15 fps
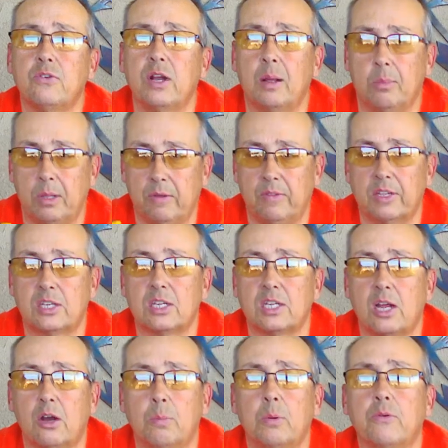I believe this is
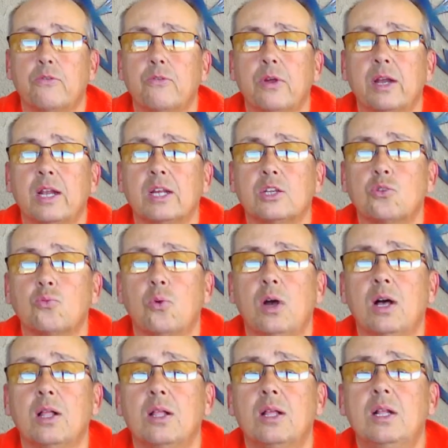Harbor Freight as
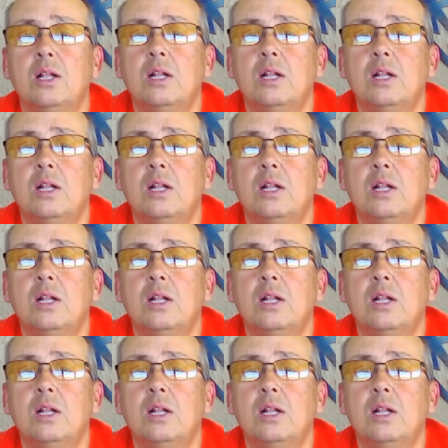well.